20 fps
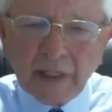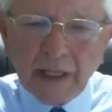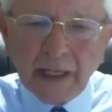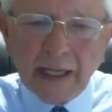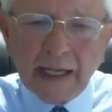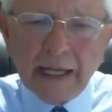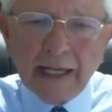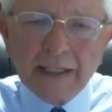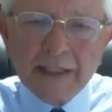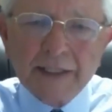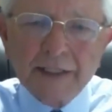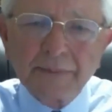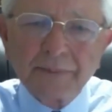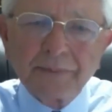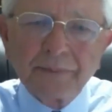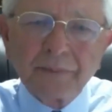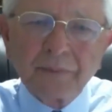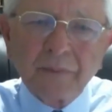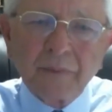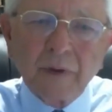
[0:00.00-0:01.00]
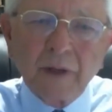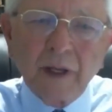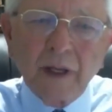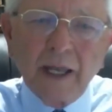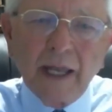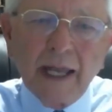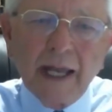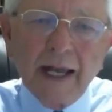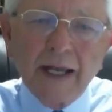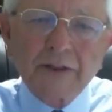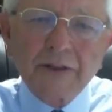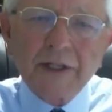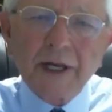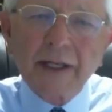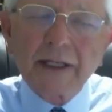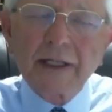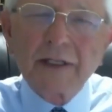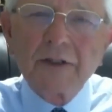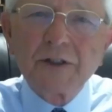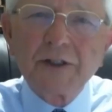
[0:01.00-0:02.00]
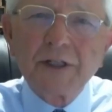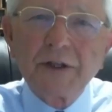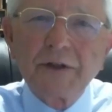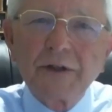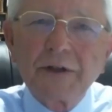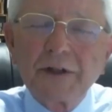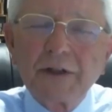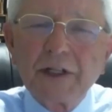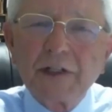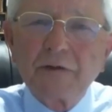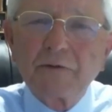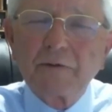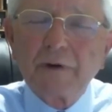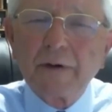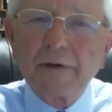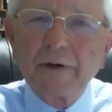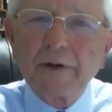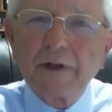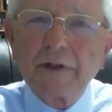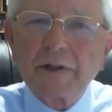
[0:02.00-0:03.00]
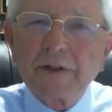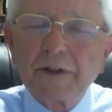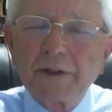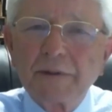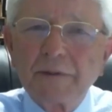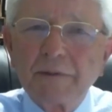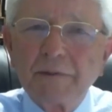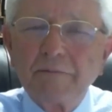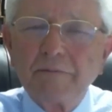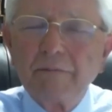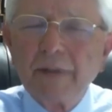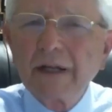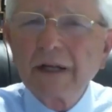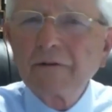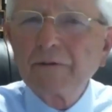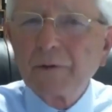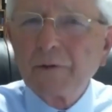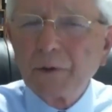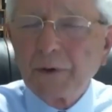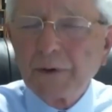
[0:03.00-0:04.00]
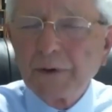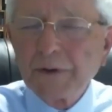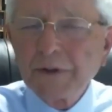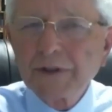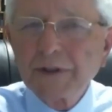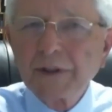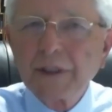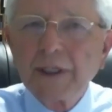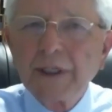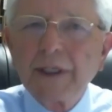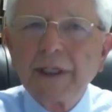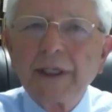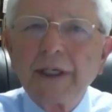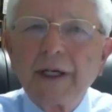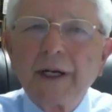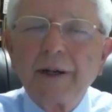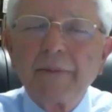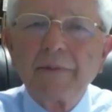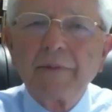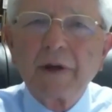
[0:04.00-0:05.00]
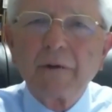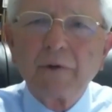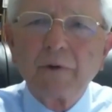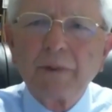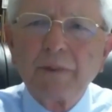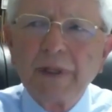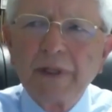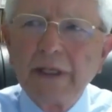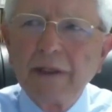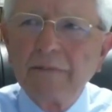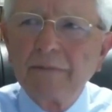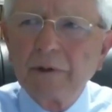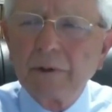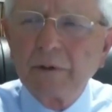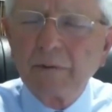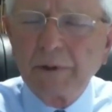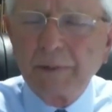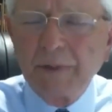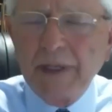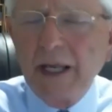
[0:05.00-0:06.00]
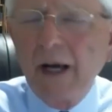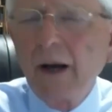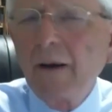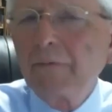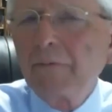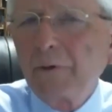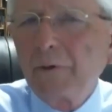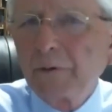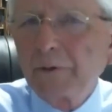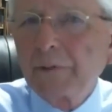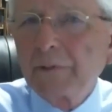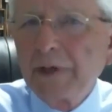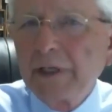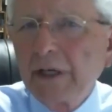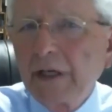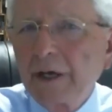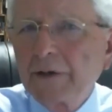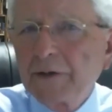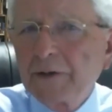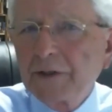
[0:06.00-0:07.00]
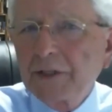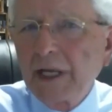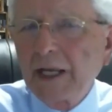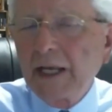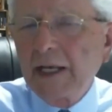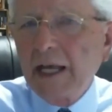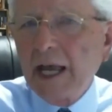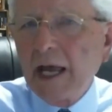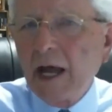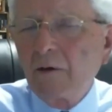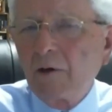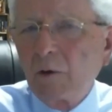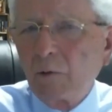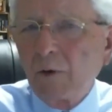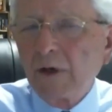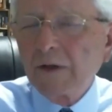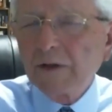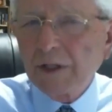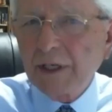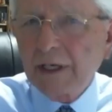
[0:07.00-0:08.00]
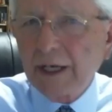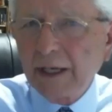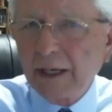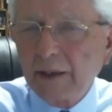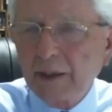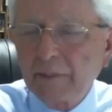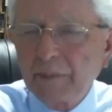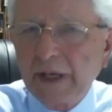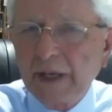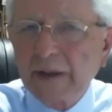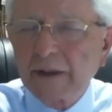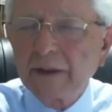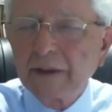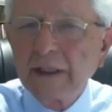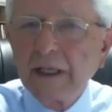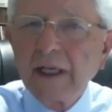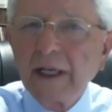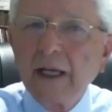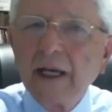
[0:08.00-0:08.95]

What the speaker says: And as I considered these various metaphors that would be helpful for me to understand how it was that I got better,